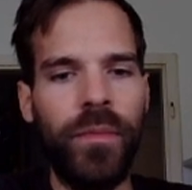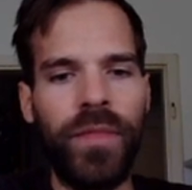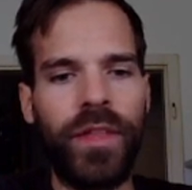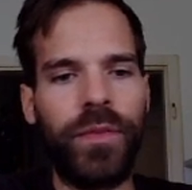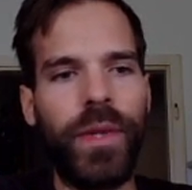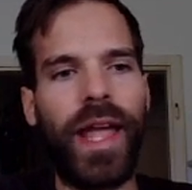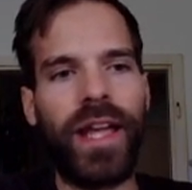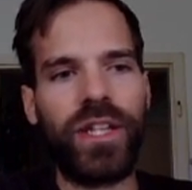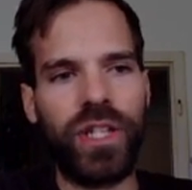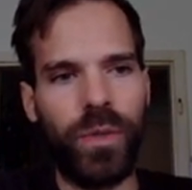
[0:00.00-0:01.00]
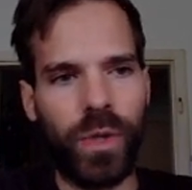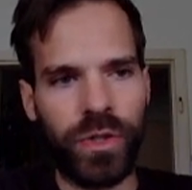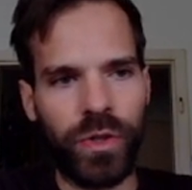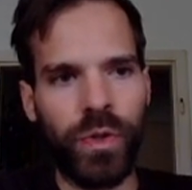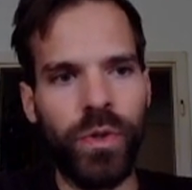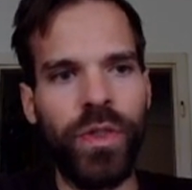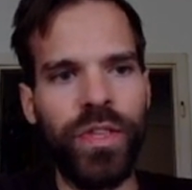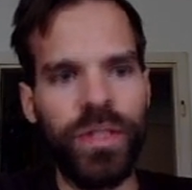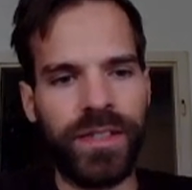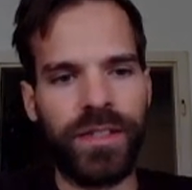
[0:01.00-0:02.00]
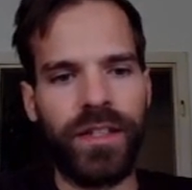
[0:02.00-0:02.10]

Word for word: that we actually want to do this,